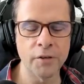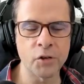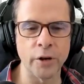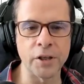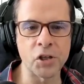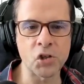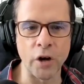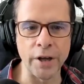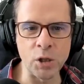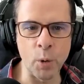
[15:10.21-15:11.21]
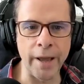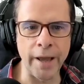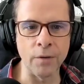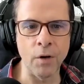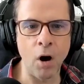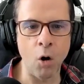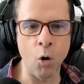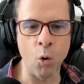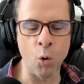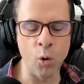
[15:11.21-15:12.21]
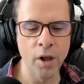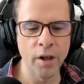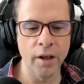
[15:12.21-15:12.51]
trying to trade your way out of a hole,